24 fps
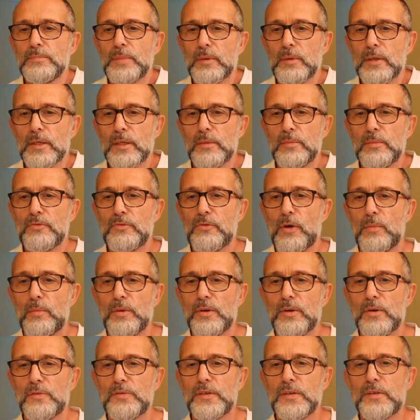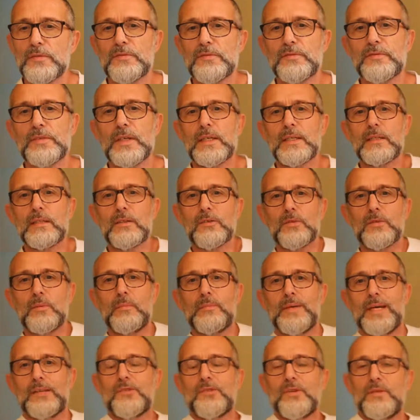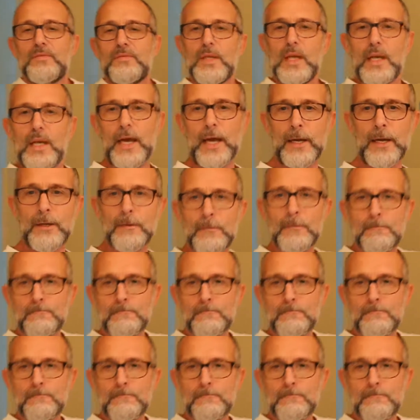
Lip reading: people are going to be dropping off if there's a massive delay.